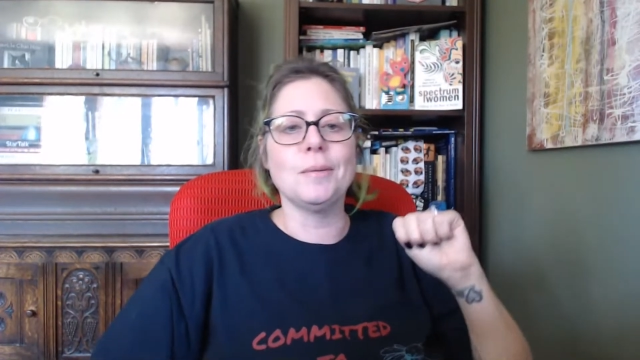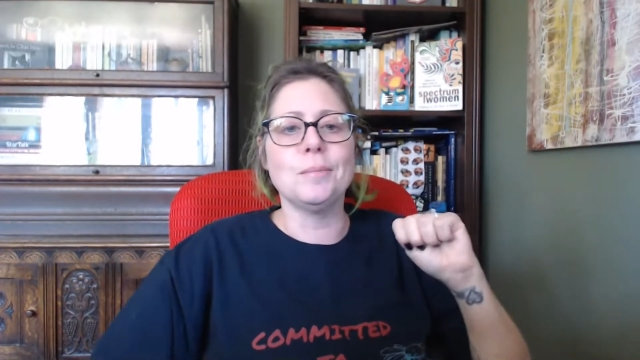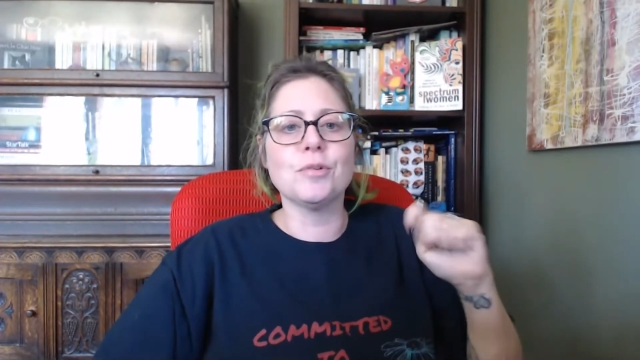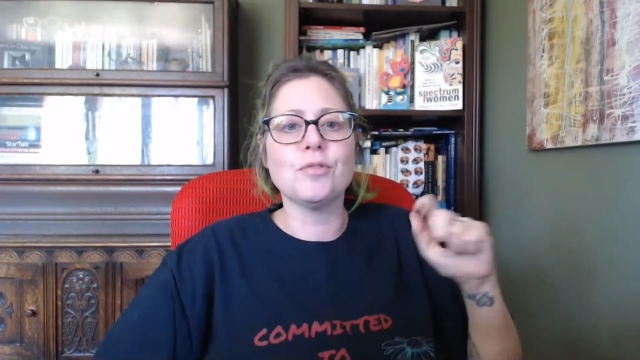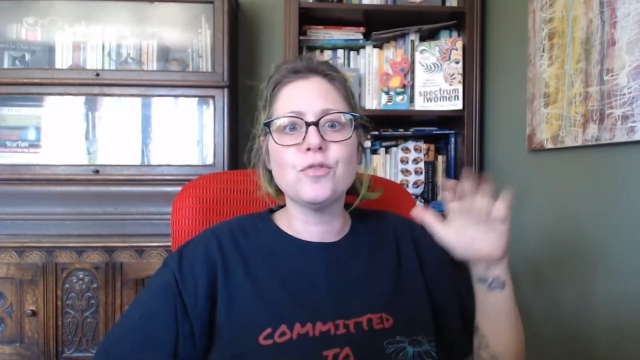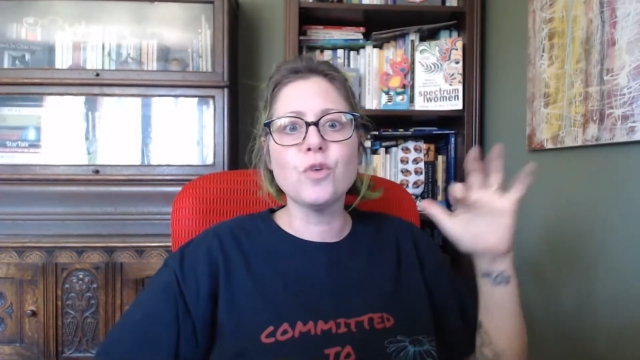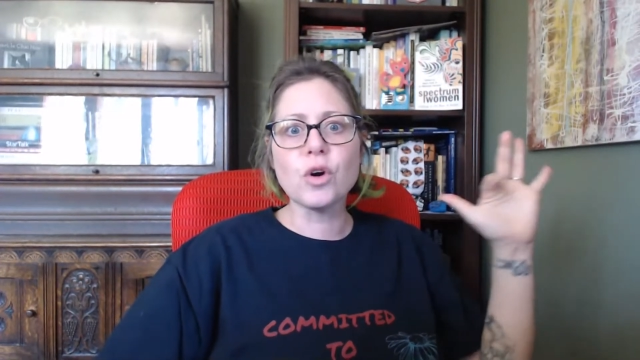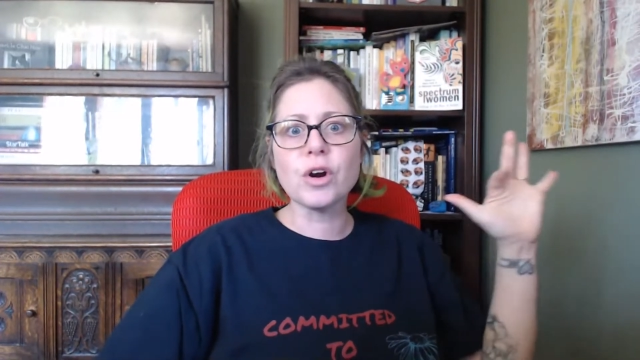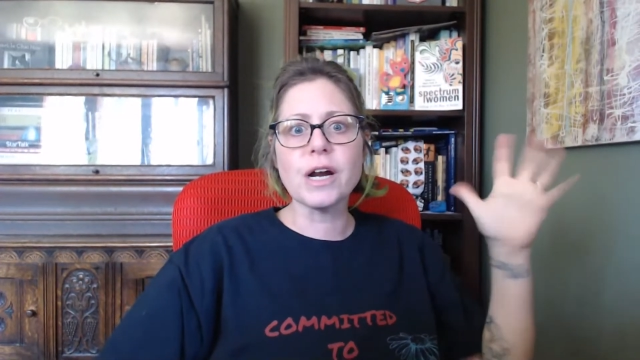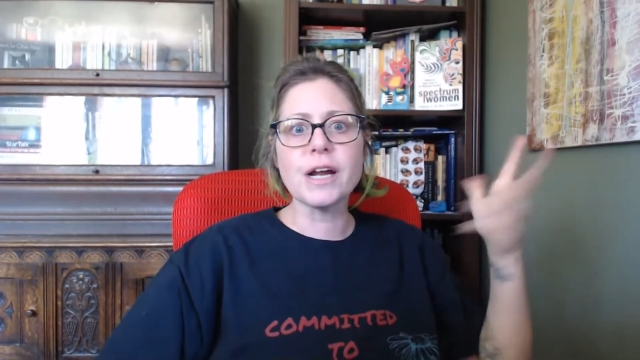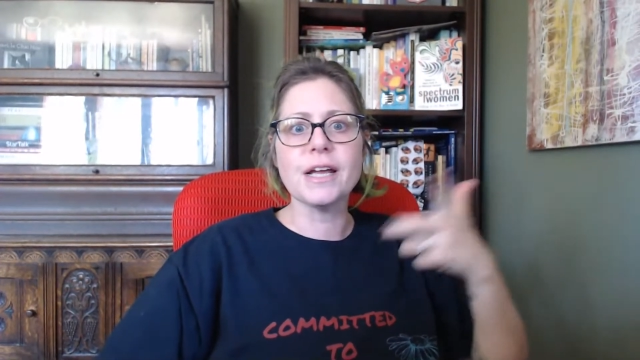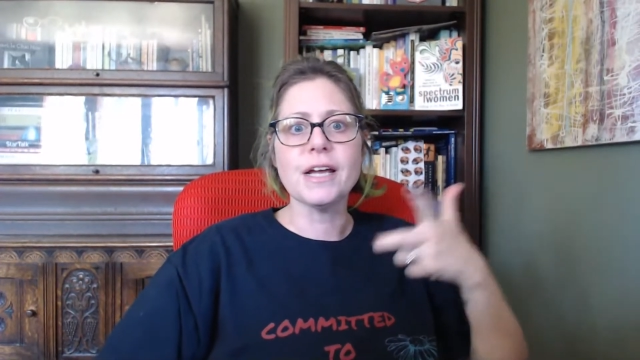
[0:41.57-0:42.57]
Before
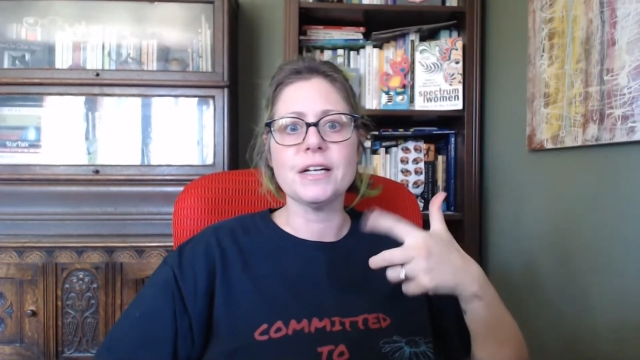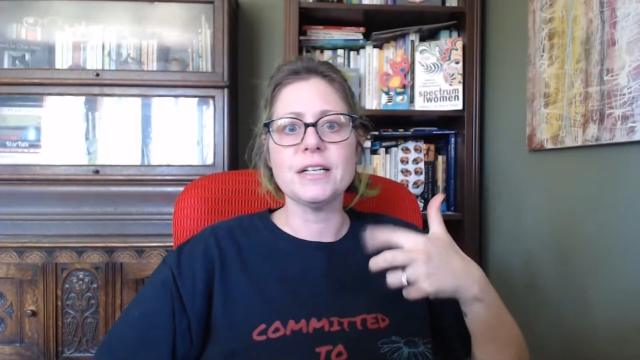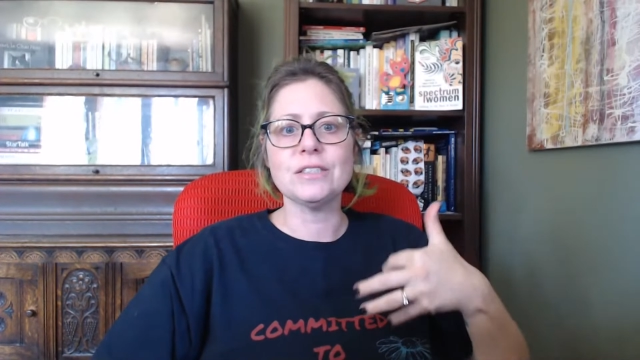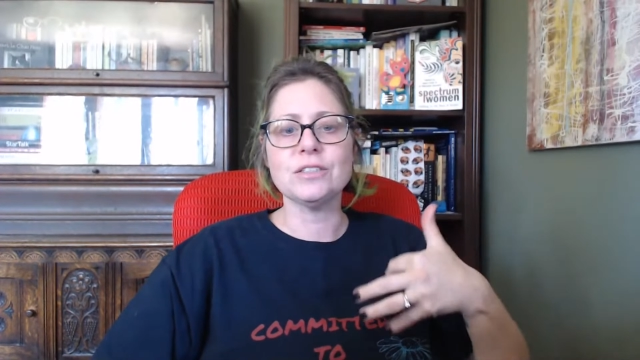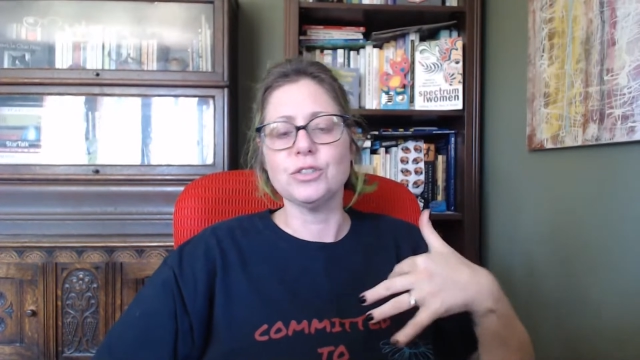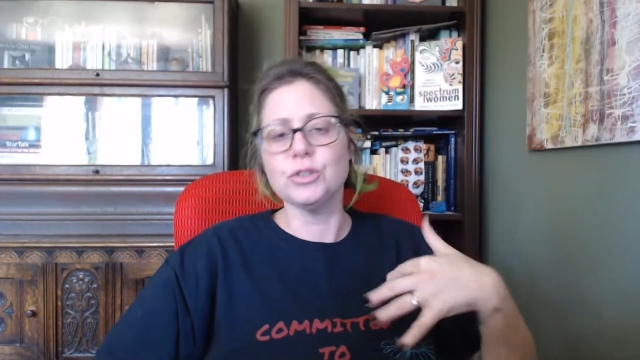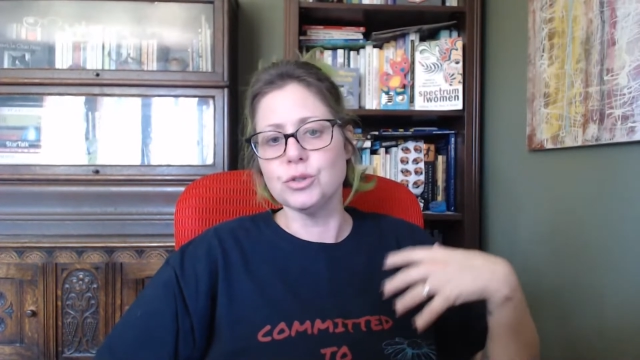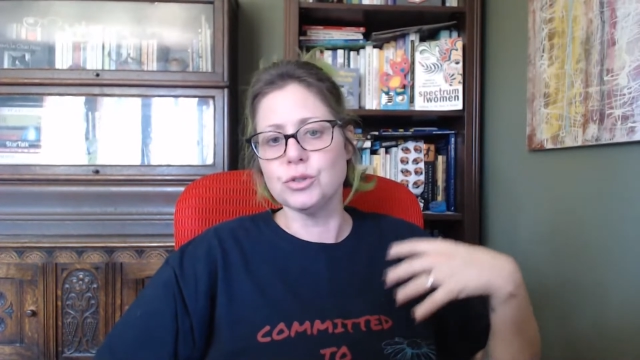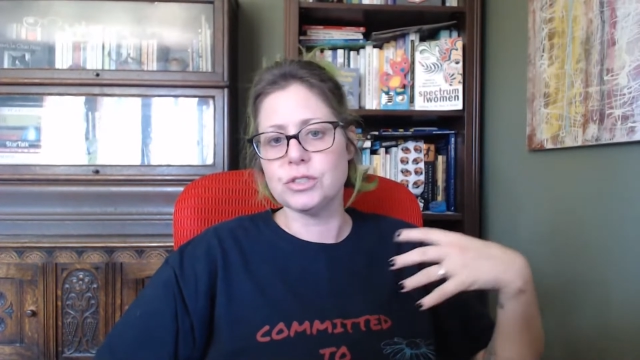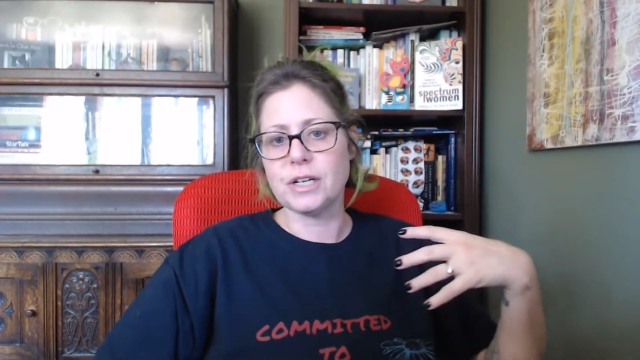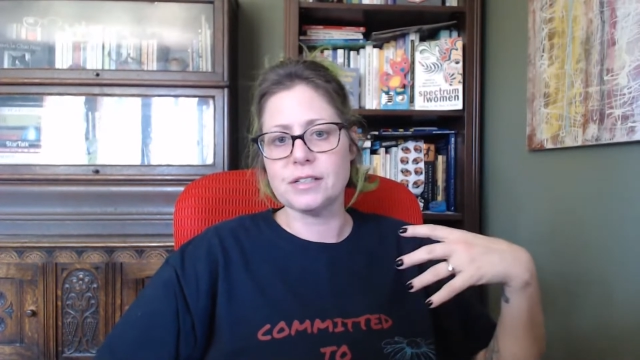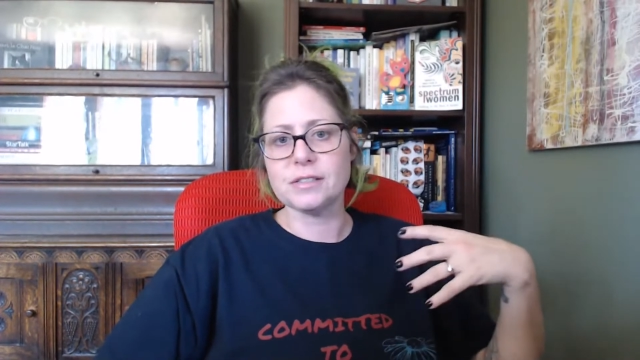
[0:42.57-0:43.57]
I get into
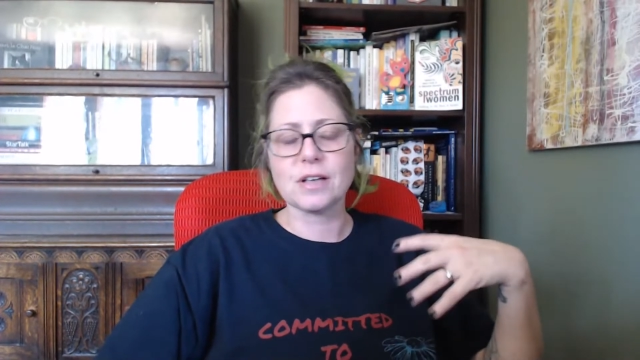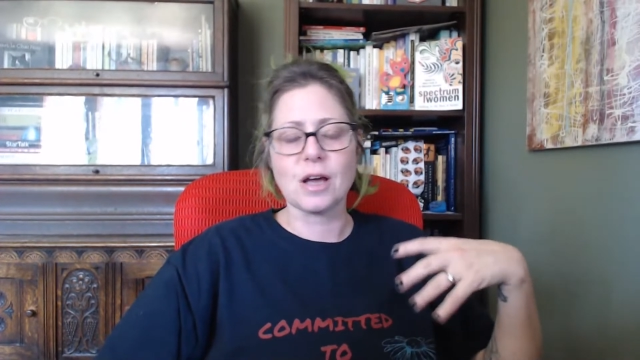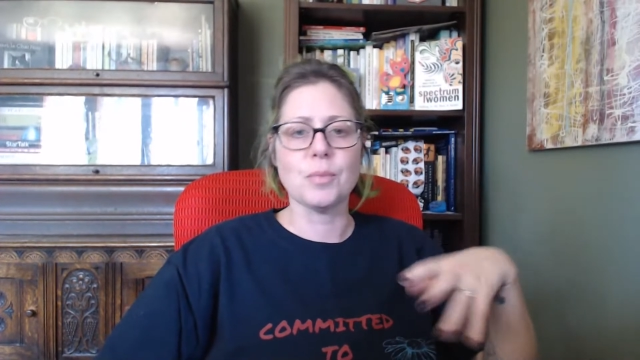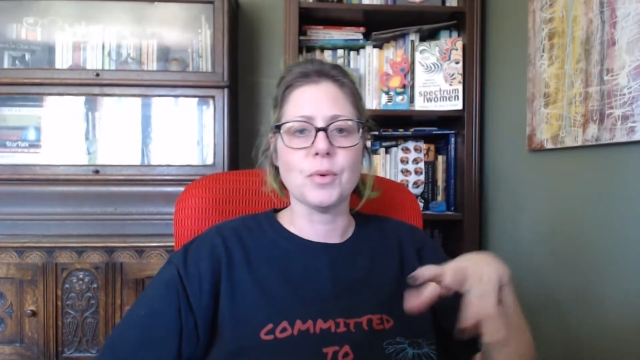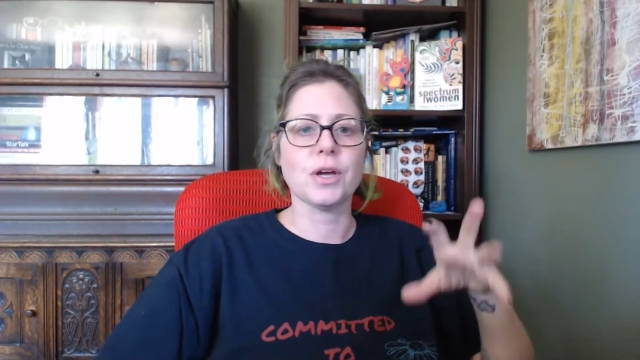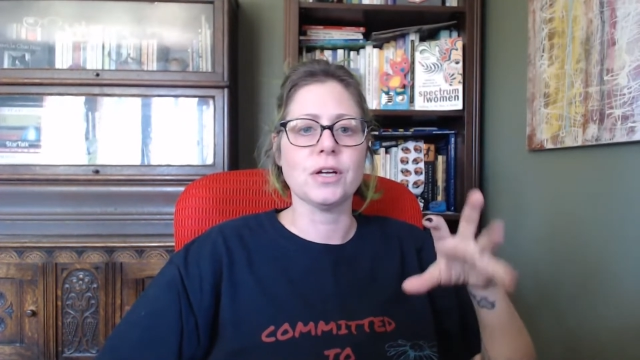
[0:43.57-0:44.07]
today's topic,